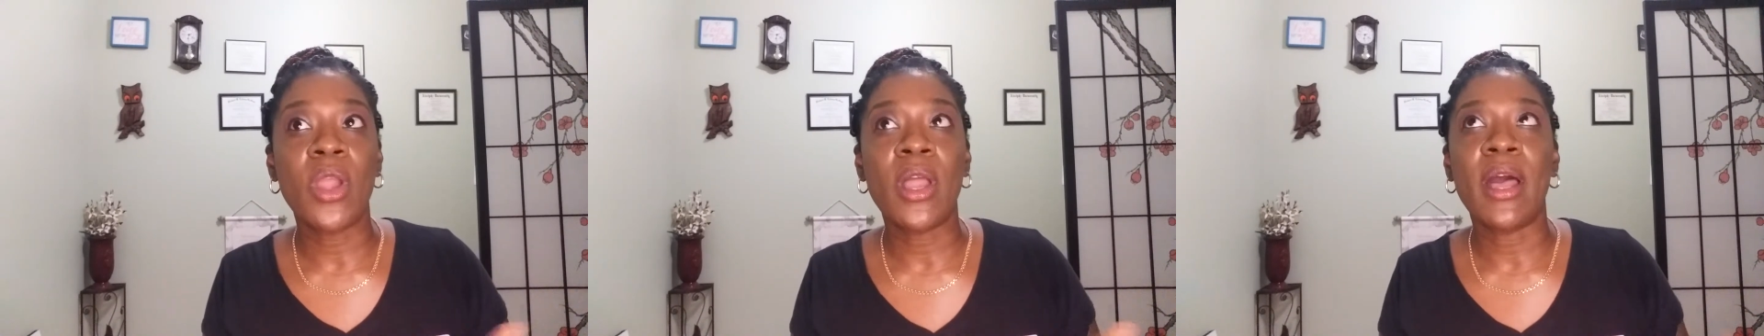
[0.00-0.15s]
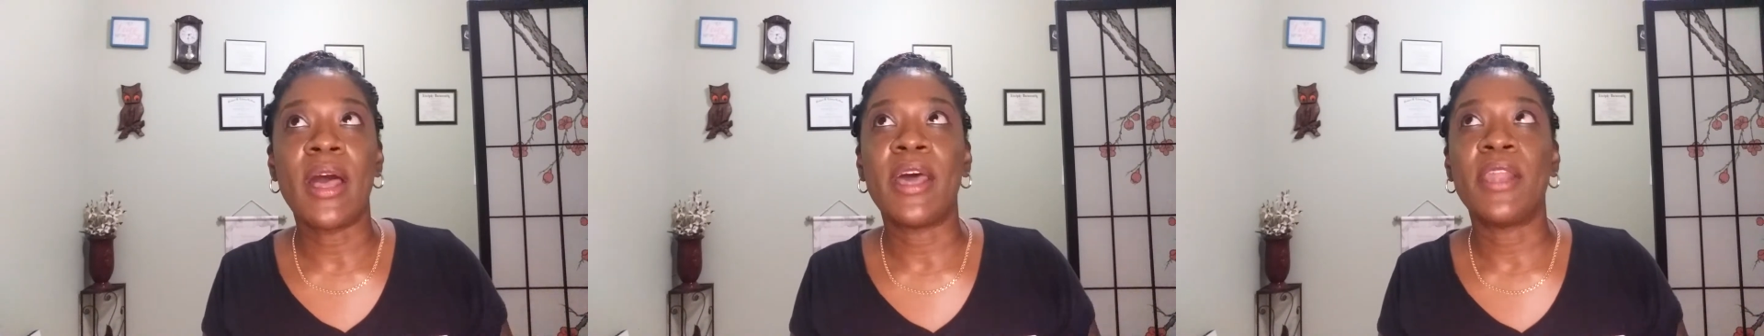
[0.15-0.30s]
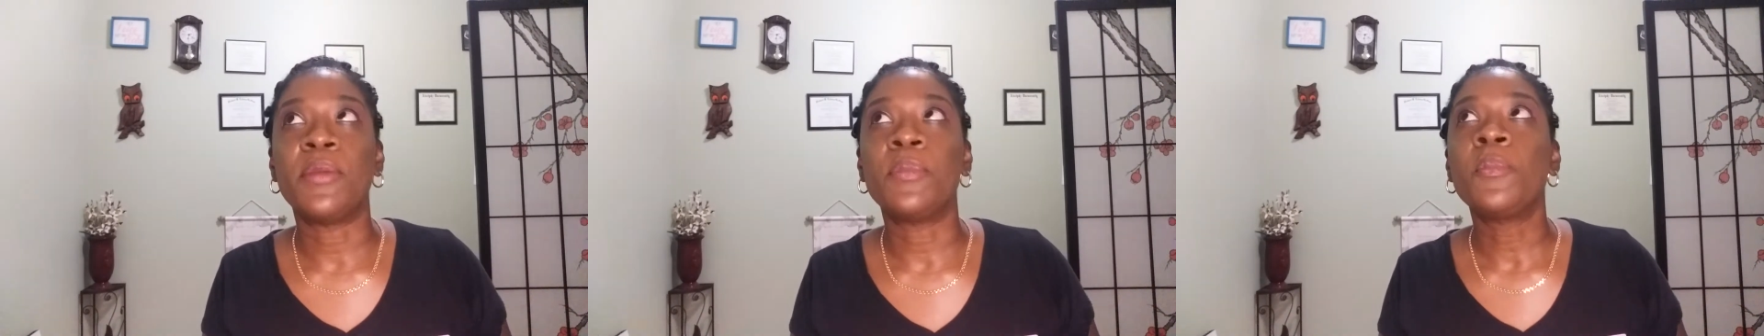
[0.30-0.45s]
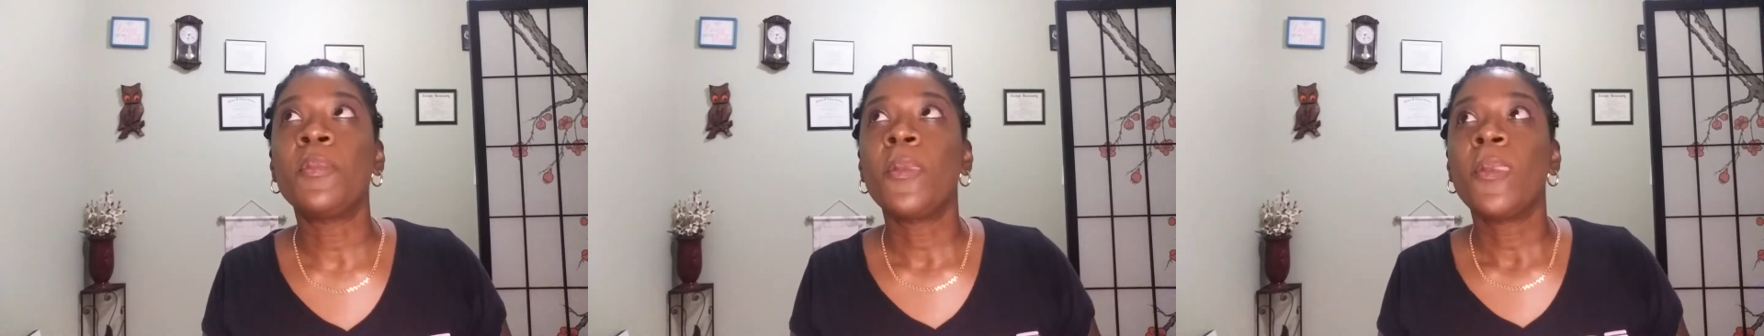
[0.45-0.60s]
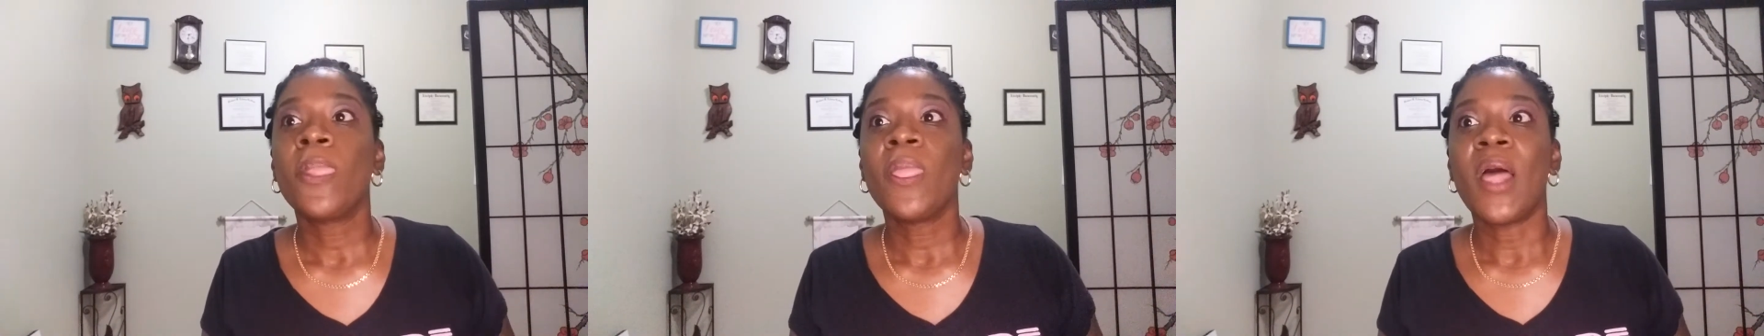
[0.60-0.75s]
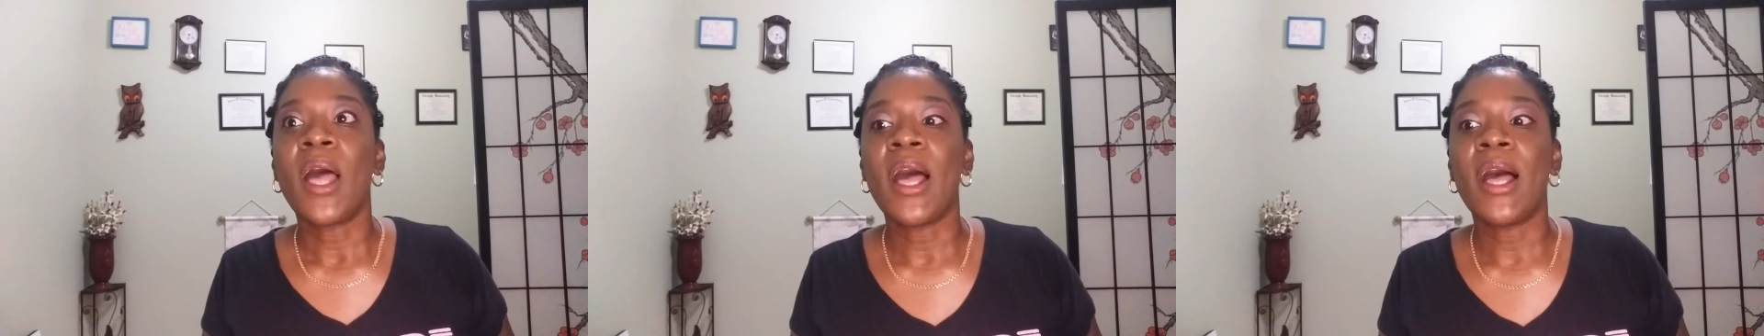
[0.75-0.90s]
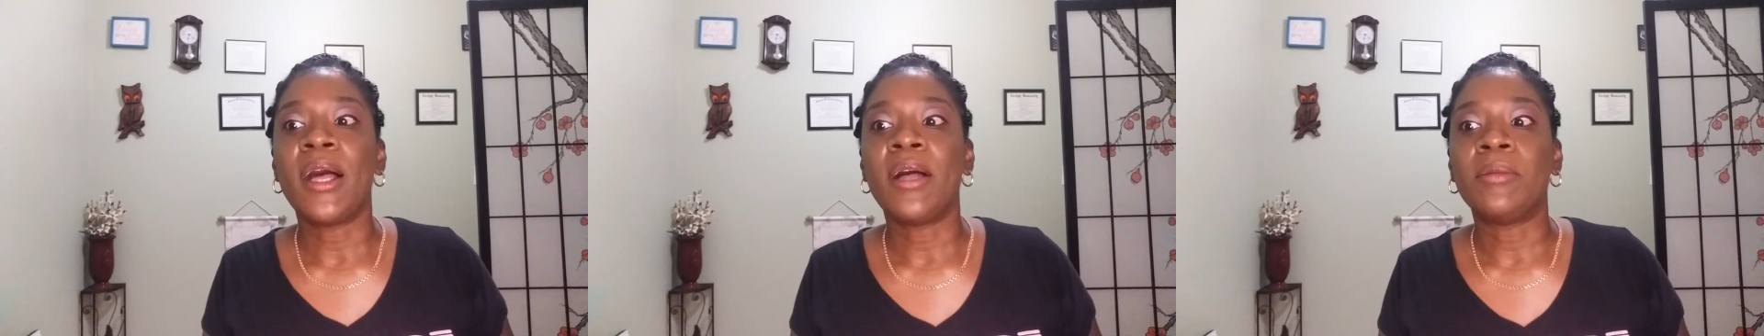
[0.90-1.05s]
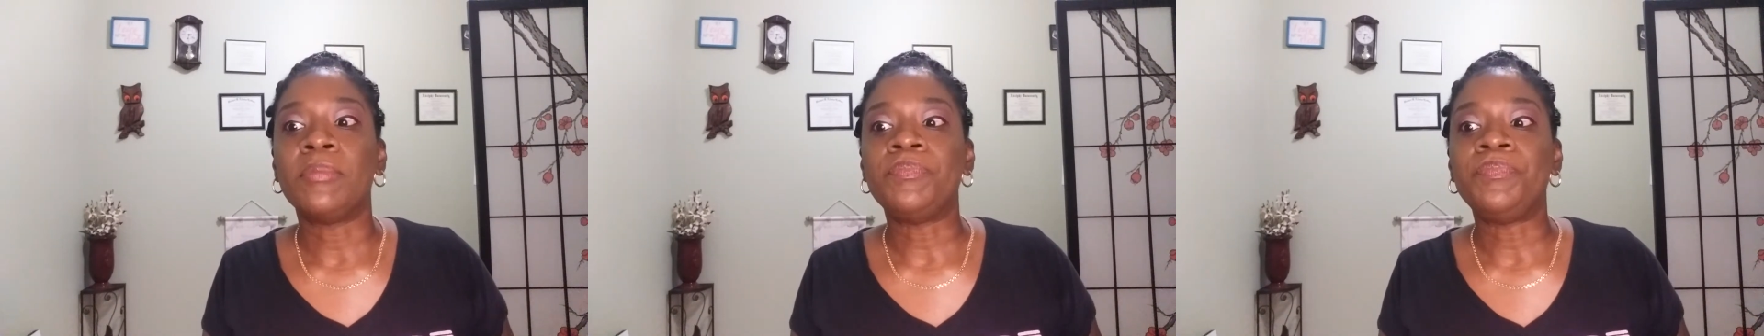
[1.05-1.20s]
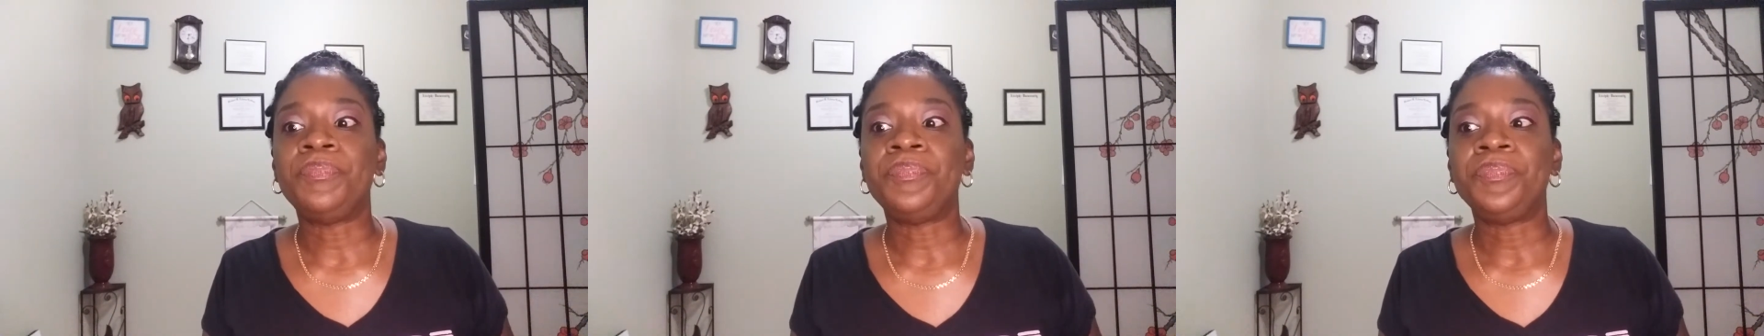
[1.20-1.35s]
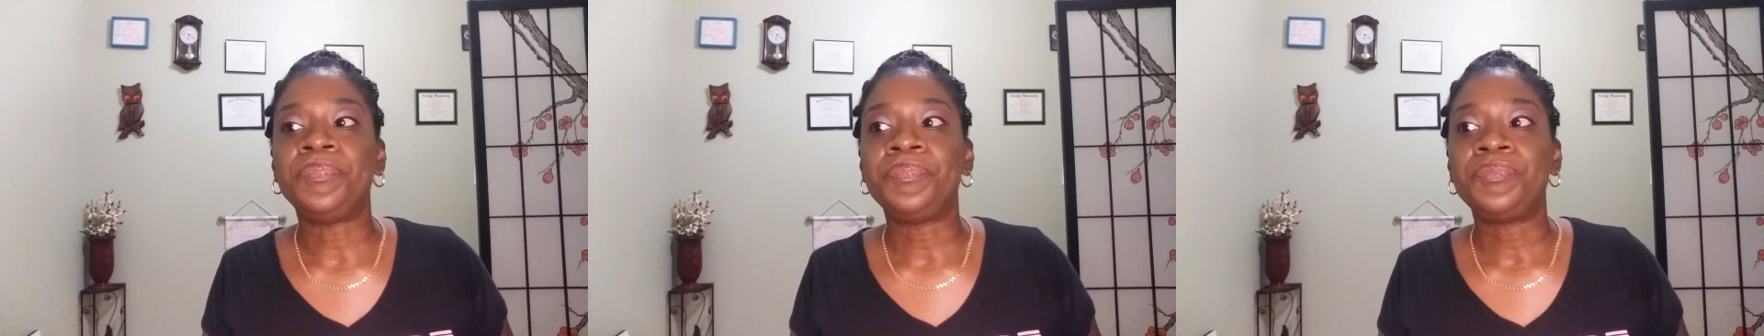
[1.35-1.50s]
on,
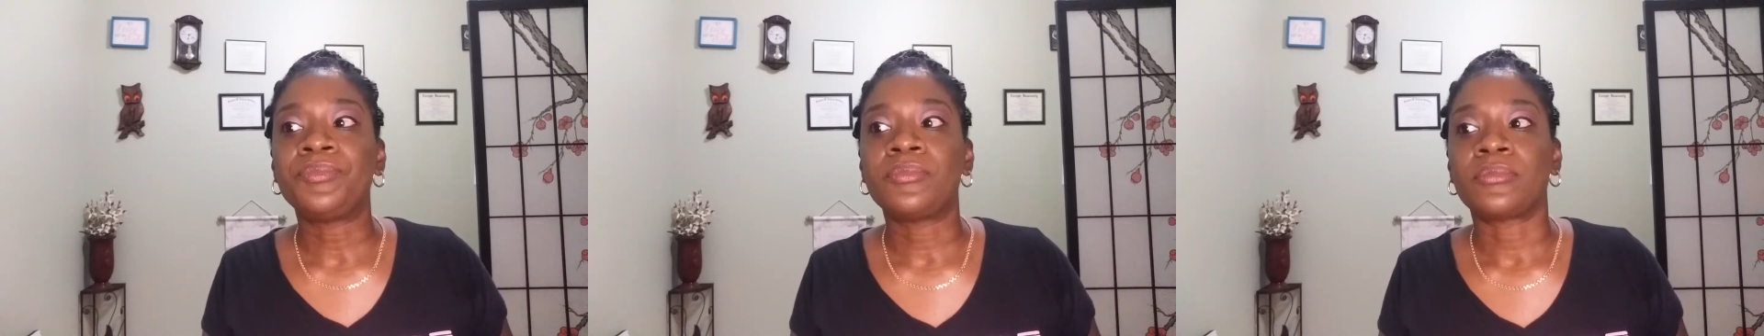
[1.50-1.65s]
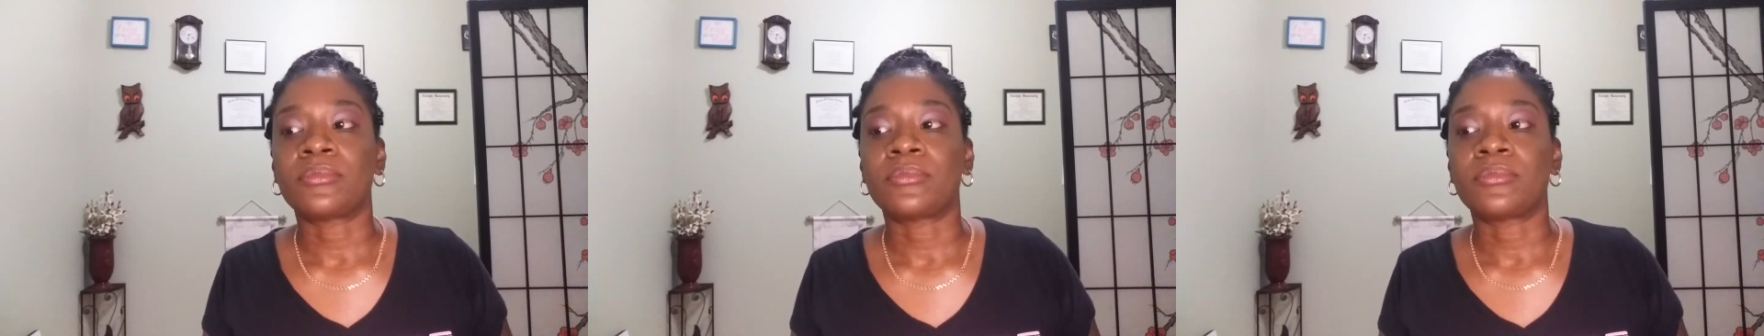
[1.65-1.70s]
um,